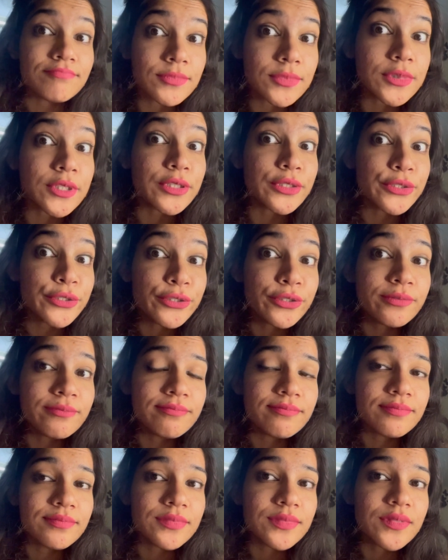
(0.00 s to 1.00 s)

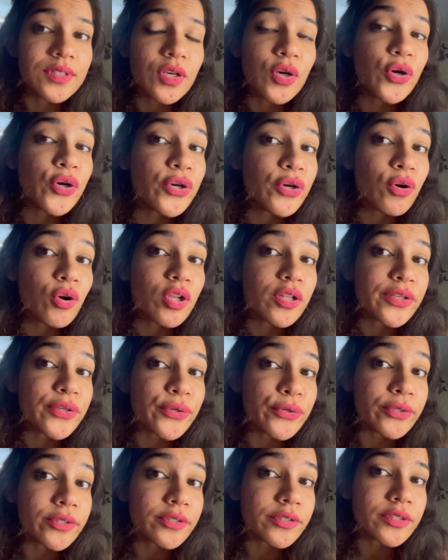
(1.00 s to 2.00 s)
Heard all the
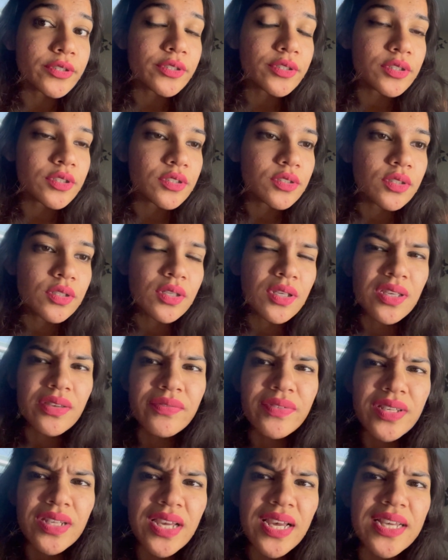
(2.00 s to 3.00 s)
girls,
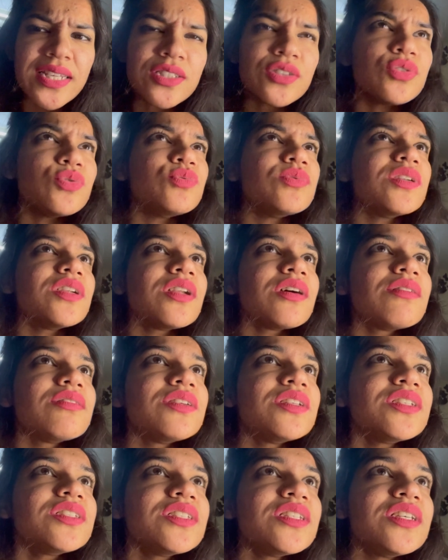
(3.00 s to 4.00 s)
even guys do
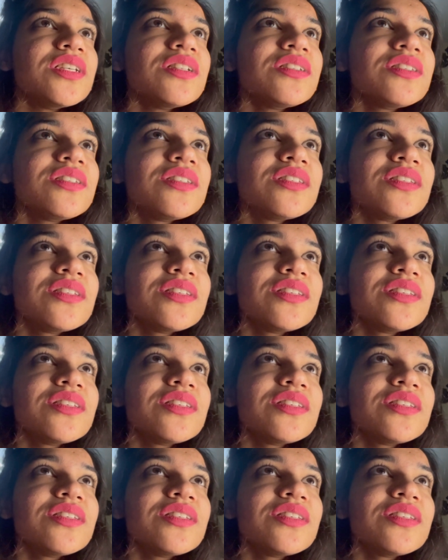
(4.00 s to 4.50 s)
nowadays nails.